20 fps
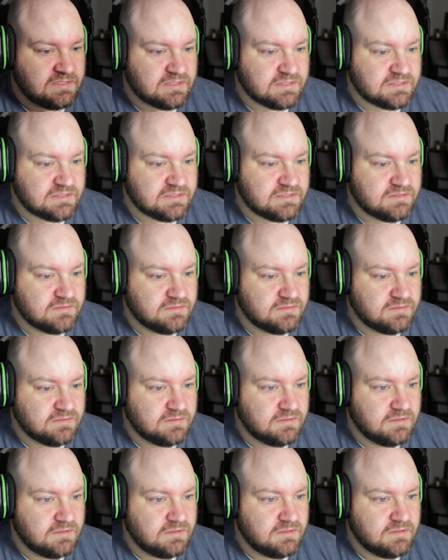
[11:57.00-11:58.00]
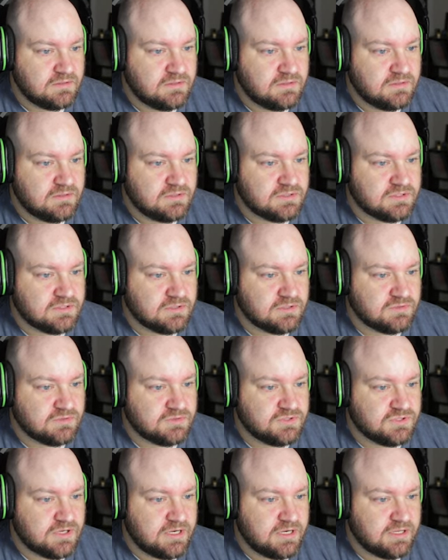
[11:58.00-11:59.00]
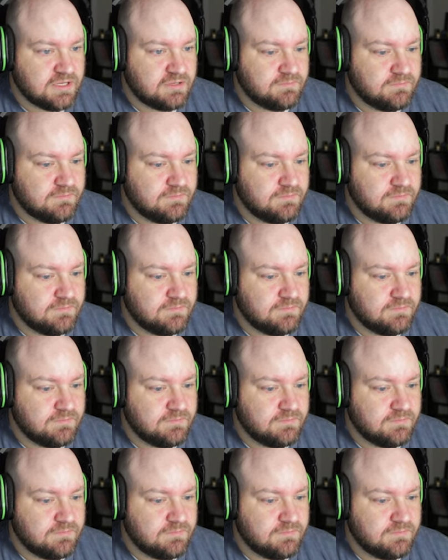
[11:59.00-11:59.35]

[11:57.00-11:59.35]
yes. Circle straight up.